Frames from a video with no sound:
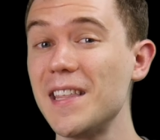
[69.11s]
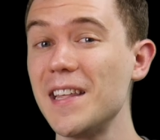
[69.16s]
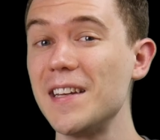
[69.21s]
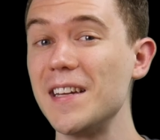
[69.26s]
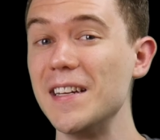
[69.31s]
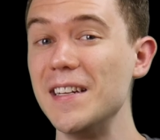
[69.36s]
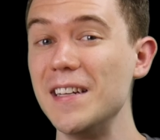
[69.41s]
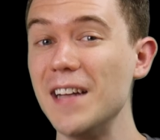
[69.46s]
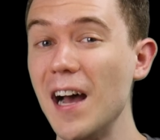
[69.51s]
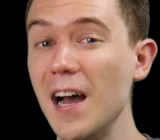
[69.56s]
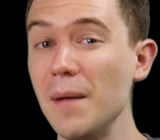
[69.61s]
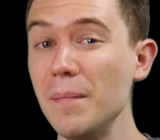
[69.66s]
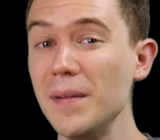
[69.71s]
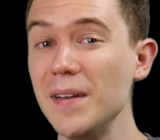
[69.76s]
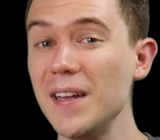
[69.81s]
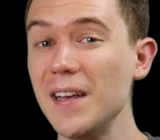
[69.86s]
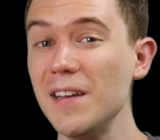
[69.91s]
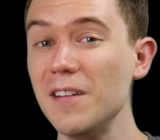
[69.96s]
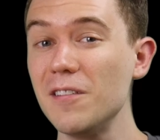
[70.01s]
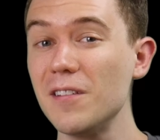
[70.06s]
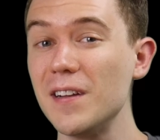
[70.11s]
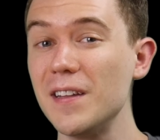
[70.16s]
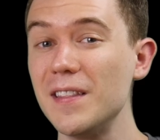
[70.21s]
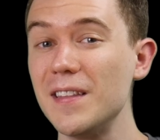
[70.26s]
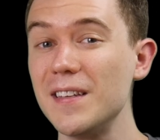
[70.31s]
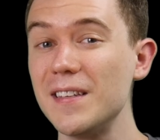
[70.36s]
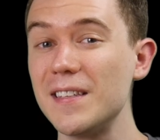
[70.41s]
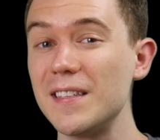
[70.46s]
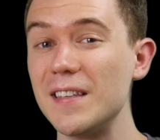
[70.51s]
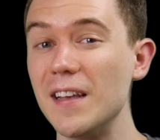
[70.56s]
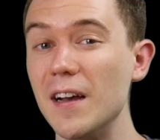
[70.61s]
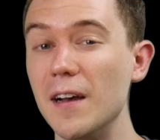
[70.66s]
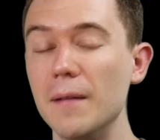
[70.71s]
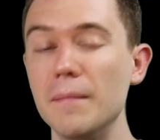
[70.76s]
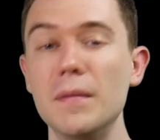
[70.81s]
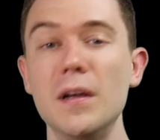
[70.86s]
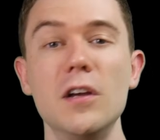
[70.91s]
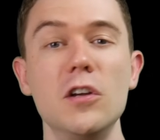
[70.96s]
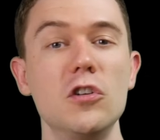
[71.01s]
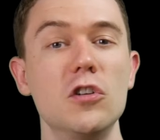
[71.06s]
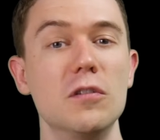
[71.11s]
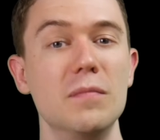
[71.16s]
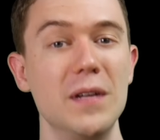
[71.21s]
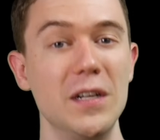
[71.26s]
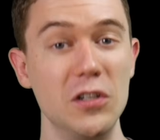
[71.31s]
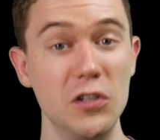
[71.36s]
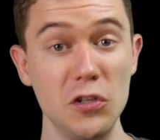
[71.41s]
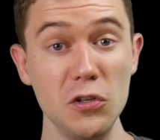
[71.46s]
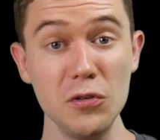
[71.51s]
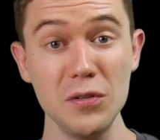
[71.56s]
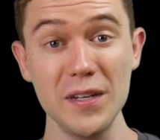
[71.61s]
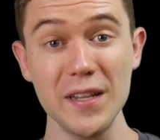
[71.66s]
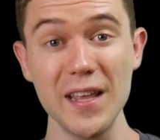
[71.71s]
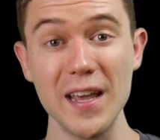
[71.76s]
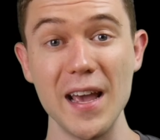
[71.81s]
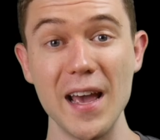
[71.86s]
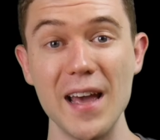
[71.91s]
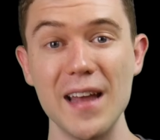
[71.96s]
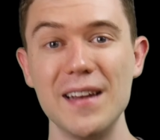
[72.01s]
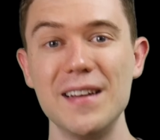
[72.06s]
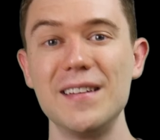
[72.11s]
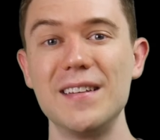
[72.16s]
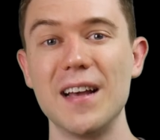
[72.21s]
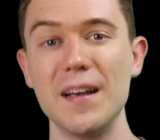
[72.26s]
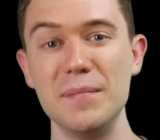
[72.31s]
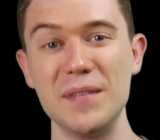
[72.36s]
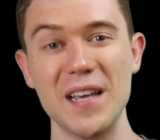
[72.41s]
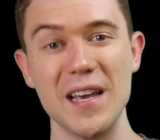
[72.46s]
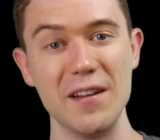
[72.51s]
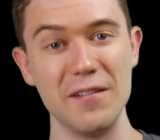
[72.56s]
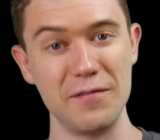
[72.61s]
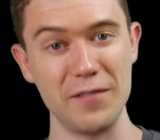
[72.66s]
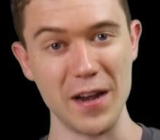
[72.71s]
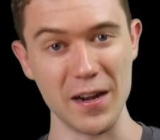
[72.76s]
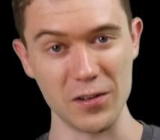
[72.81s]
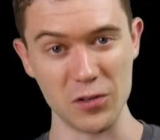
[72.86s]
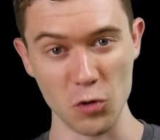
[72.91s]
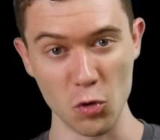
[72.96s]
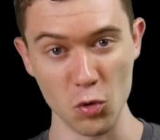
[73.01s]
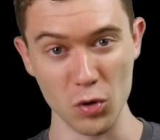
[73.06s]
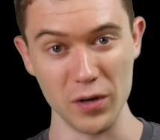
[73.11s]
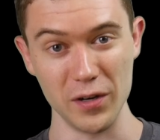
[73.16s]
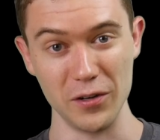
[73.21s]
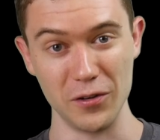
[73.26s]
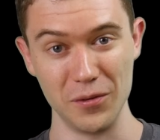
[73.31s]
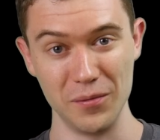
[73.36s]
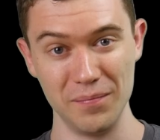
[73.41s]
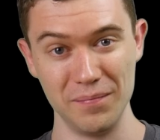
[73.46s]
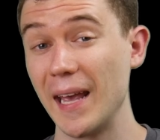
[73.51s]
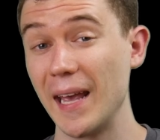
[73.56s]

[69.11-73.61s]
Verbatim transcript: the denominator in this sum should be 2 to the n times n factorial.